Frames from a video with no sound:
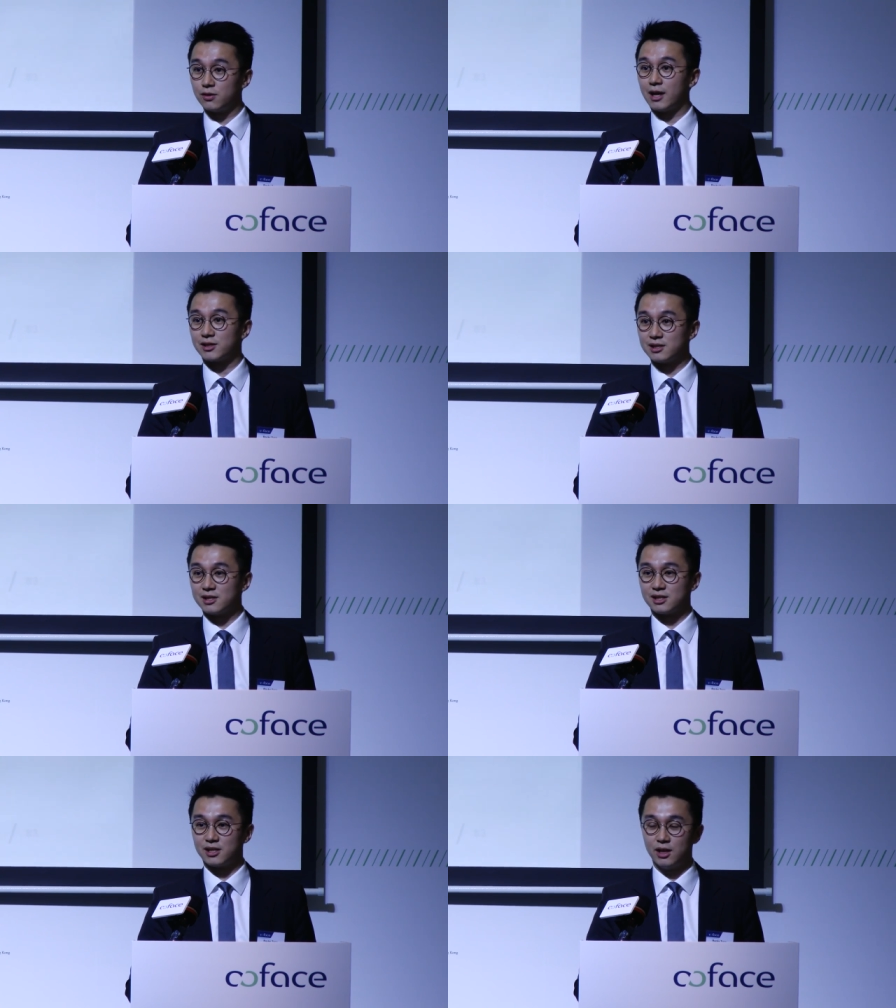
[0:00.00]
and two thousand
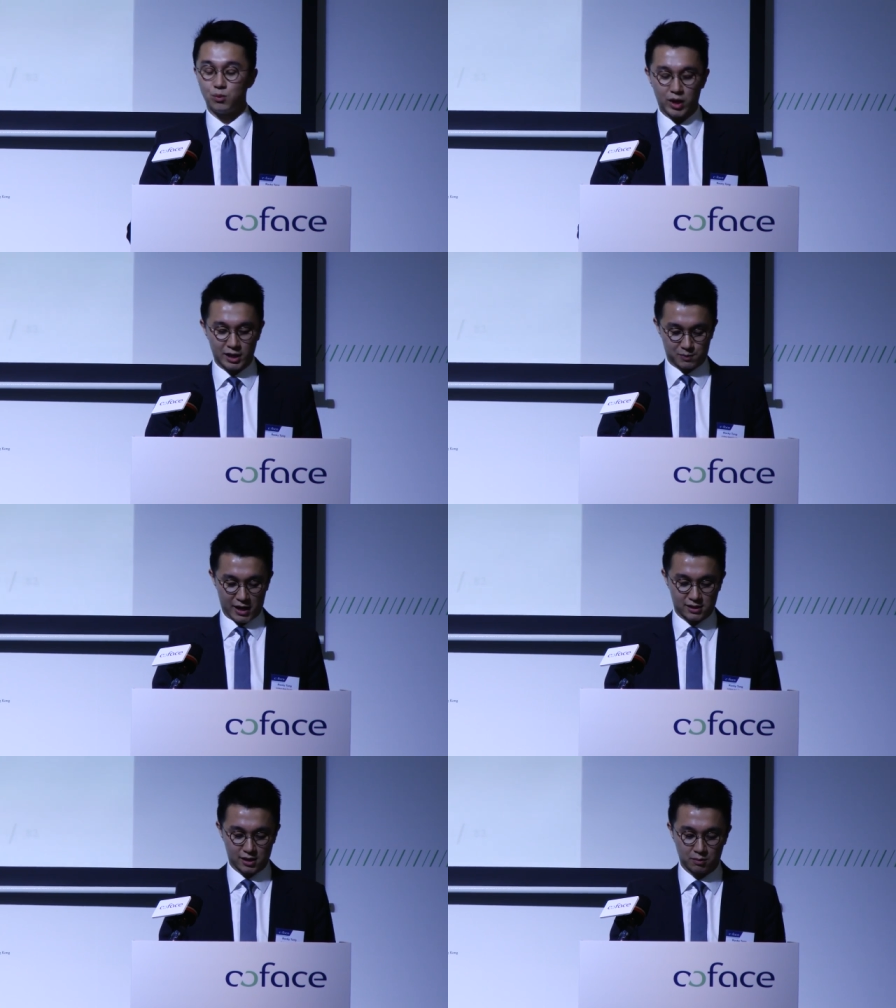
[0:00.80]
sixteen, we
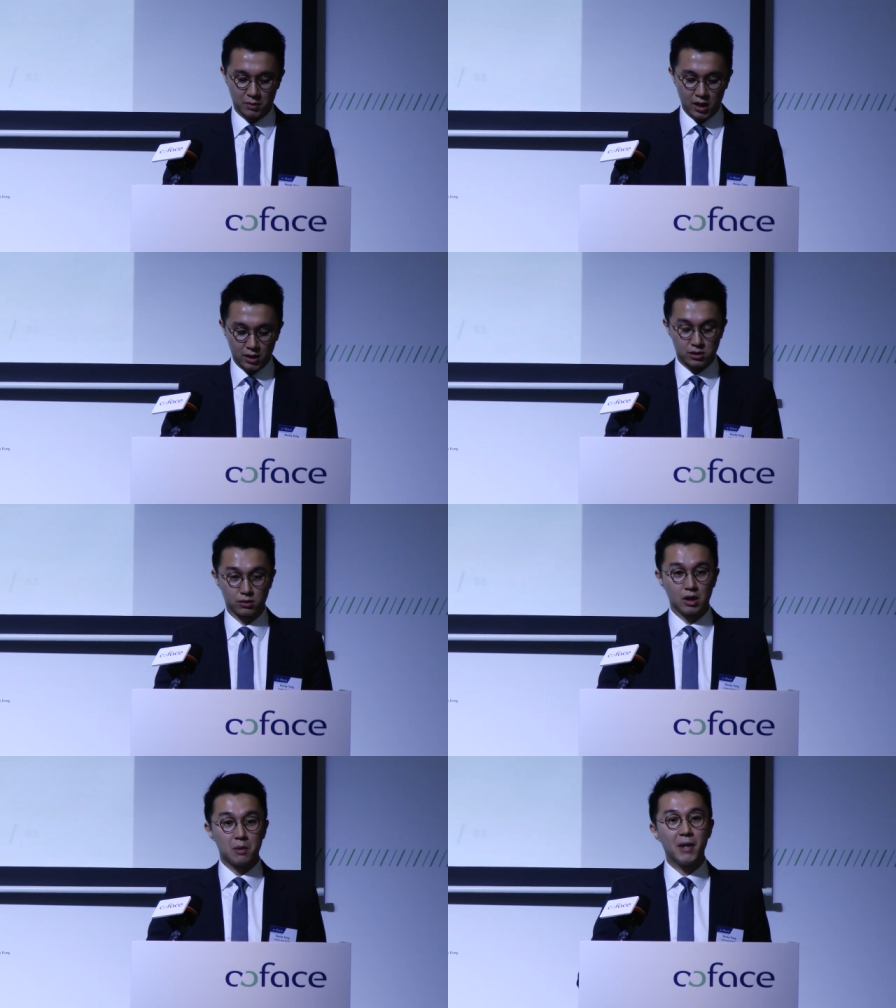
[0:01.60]
expect them um,
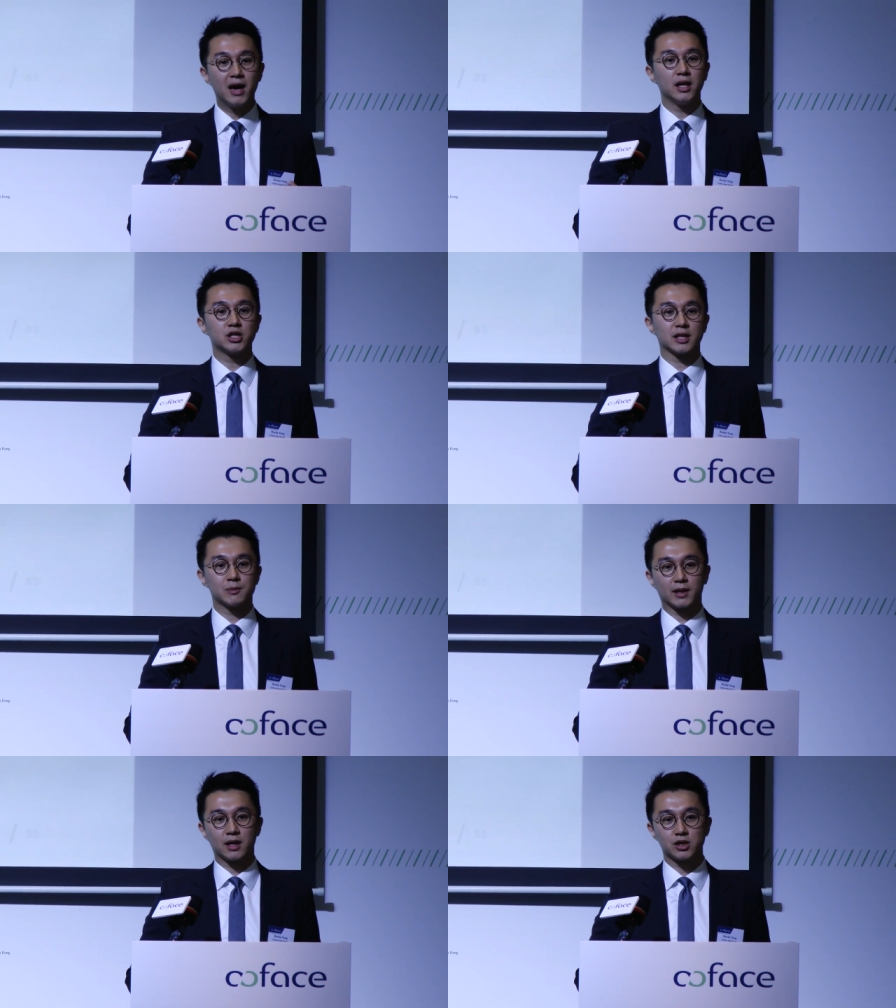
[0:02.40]
to manage
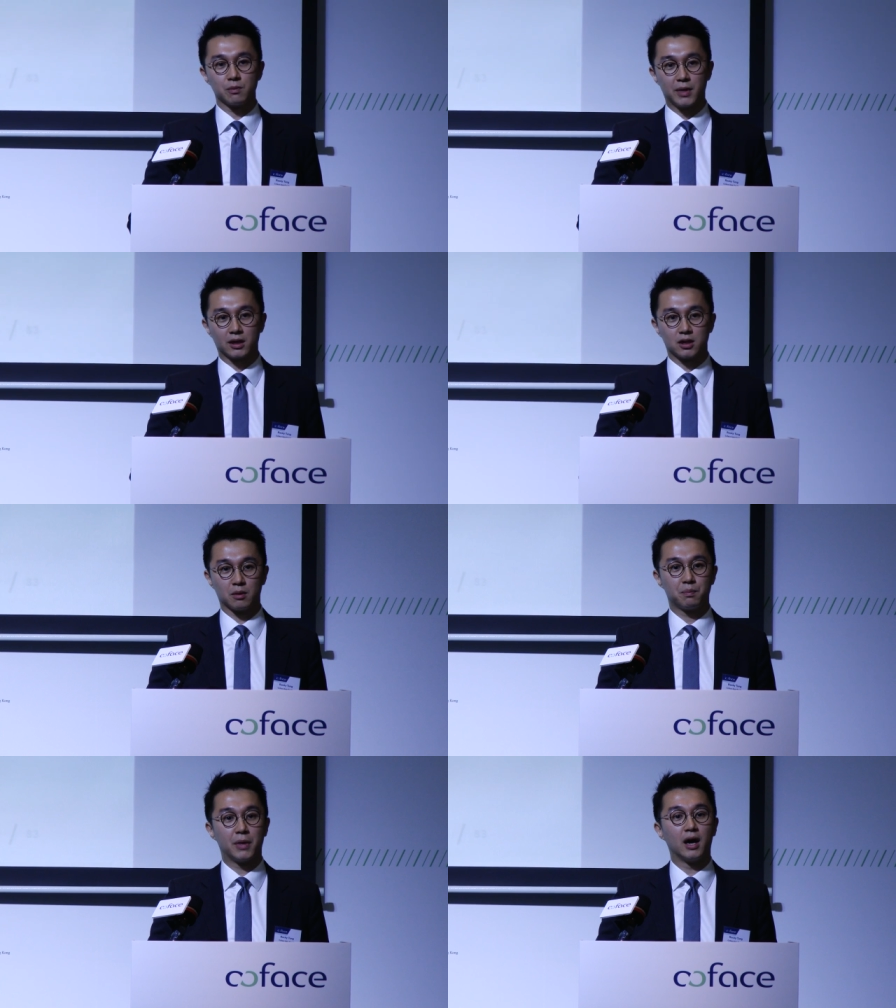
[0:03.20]
expectation
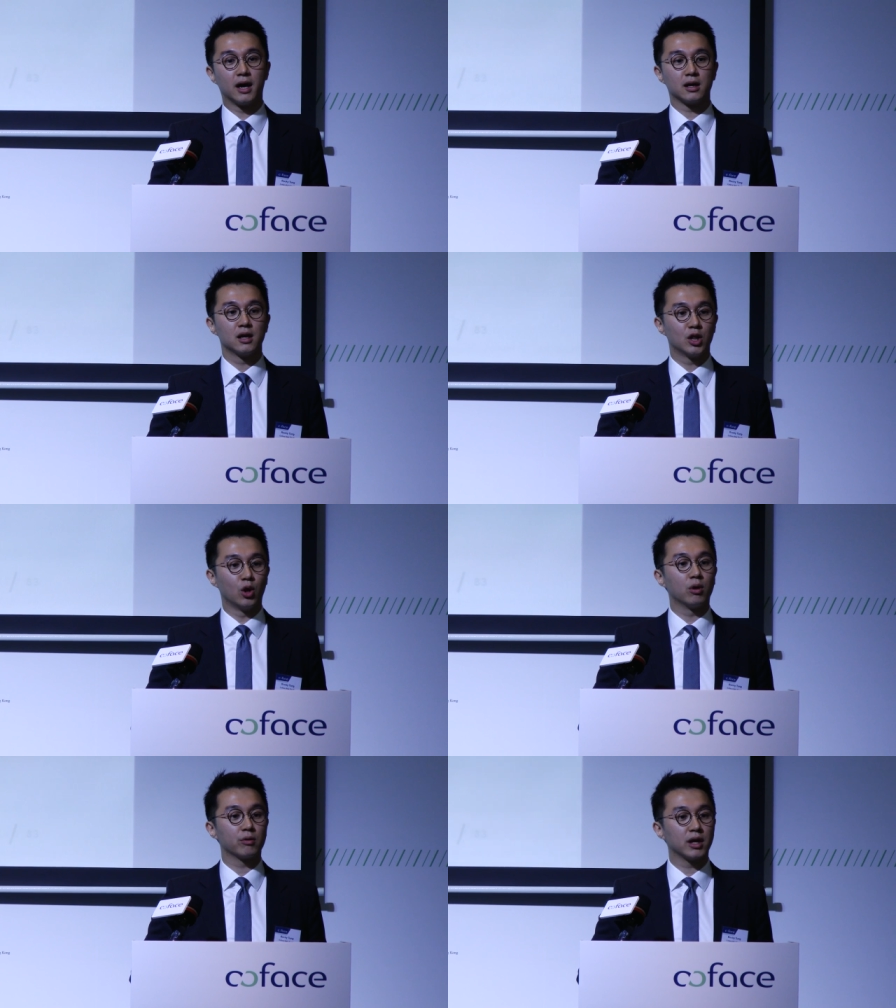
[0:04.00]
better by
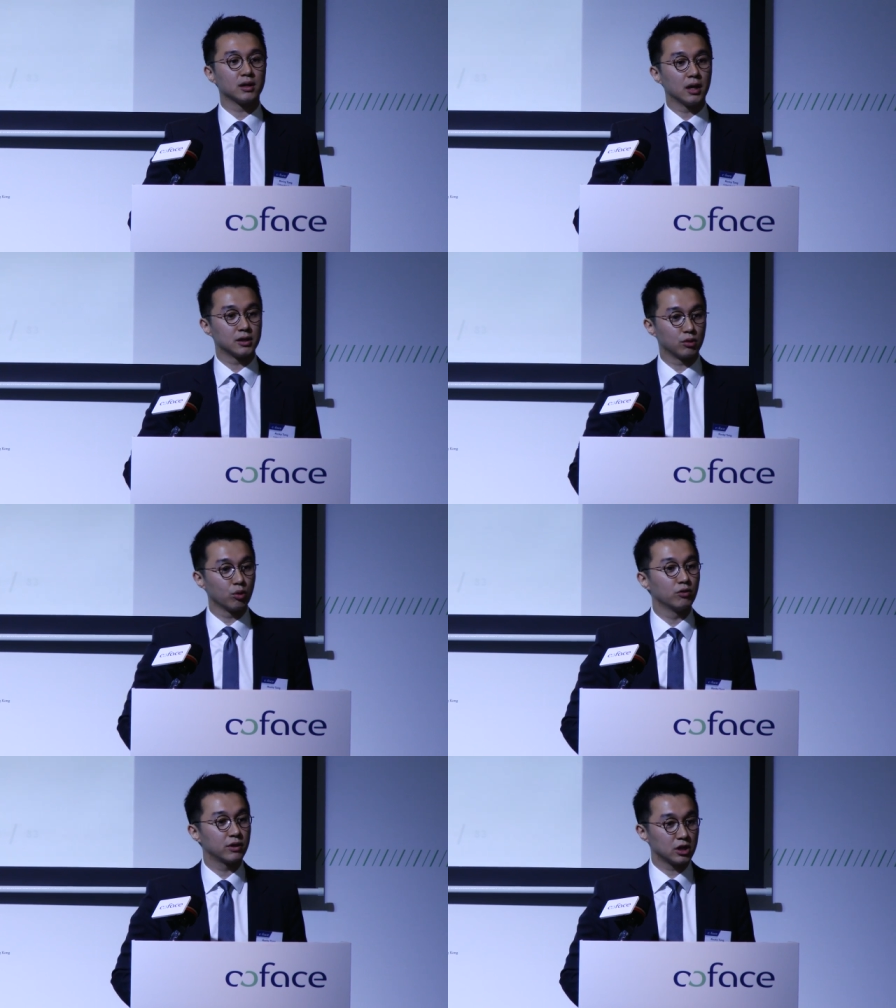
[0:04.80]
lowering uh, the
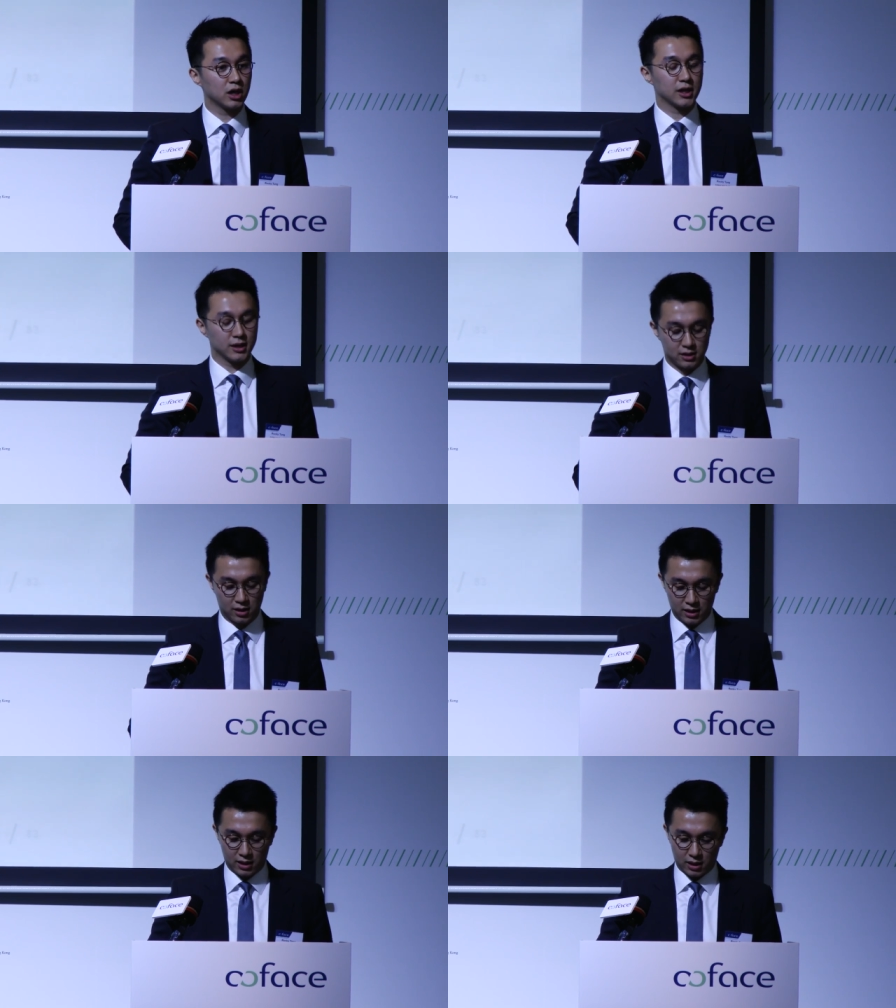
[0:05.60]
growth target.
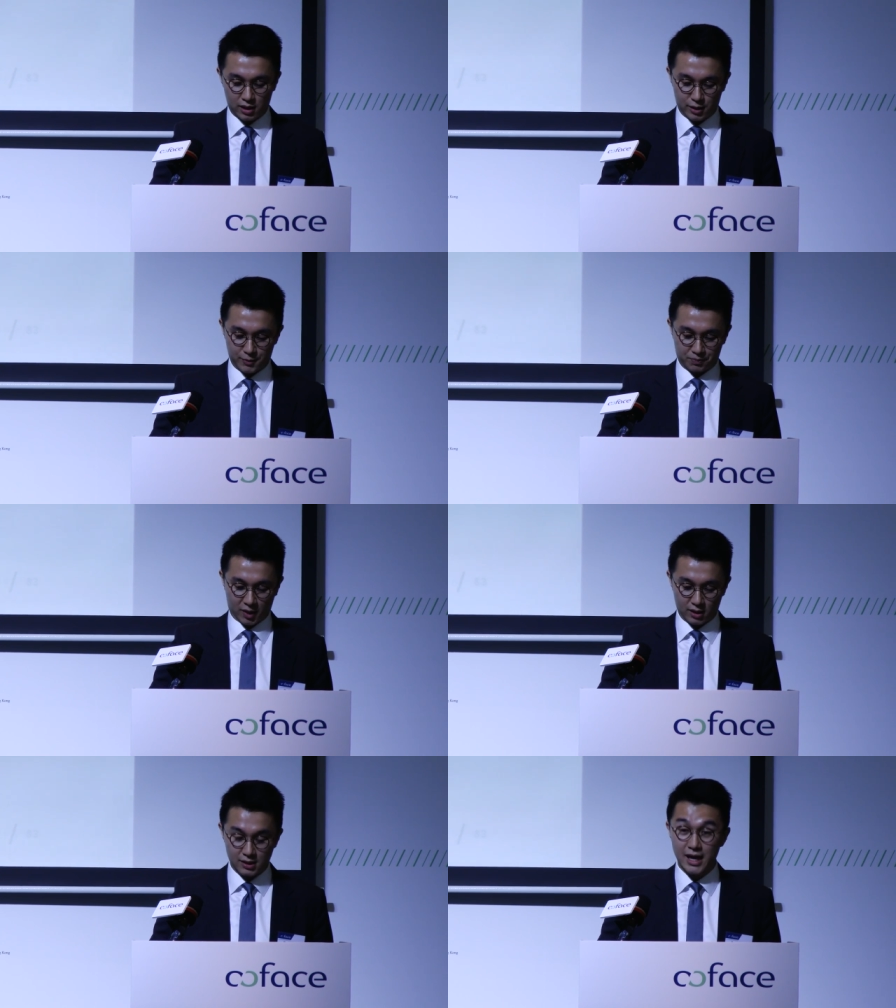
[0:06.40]
Um,
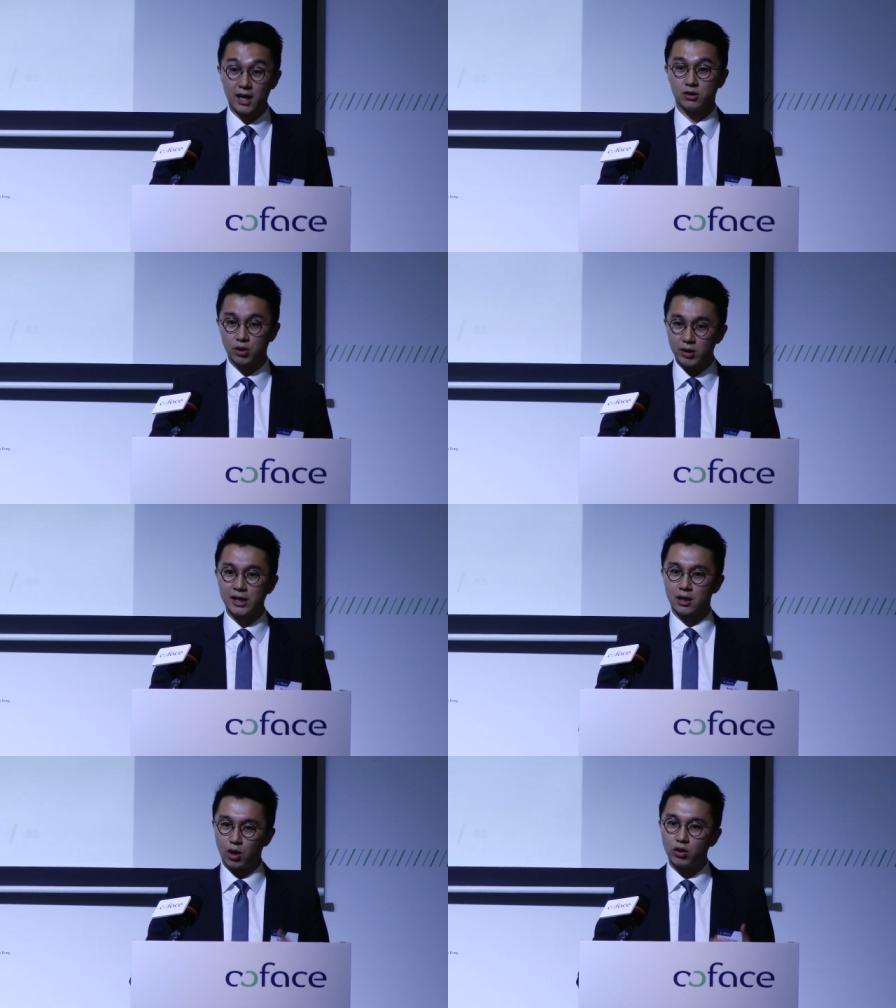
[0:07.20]
then, you know,
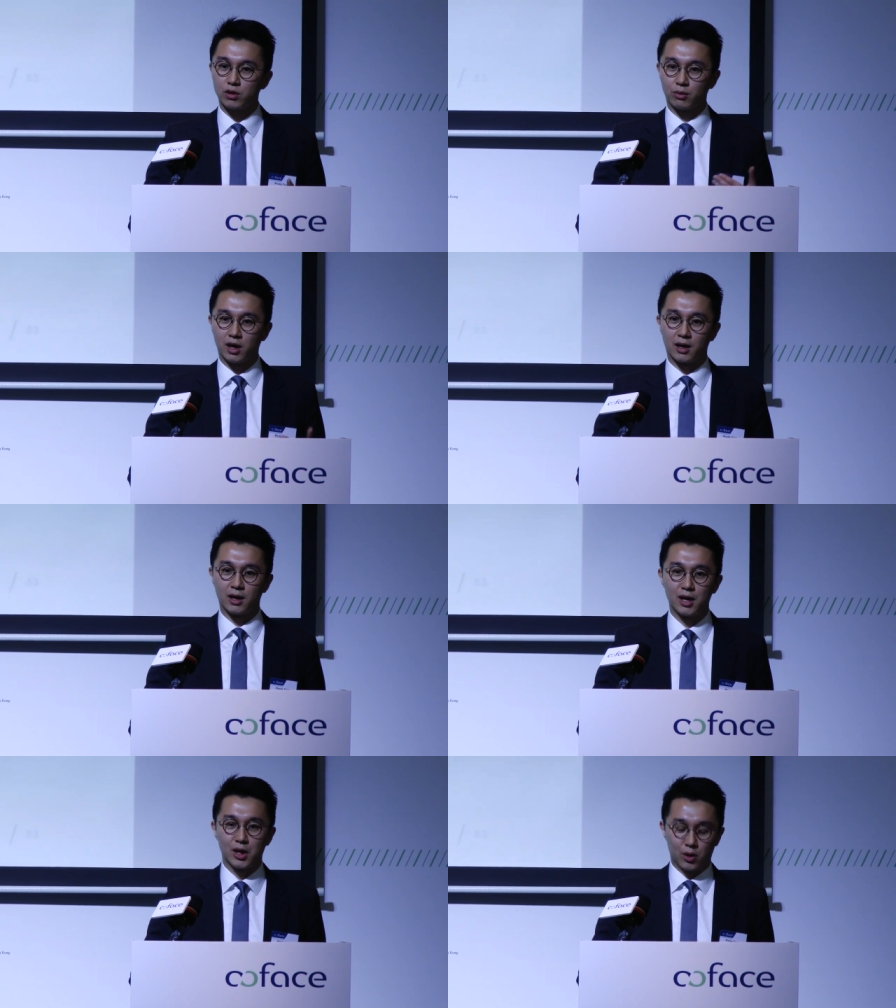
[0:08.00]
in the longer run,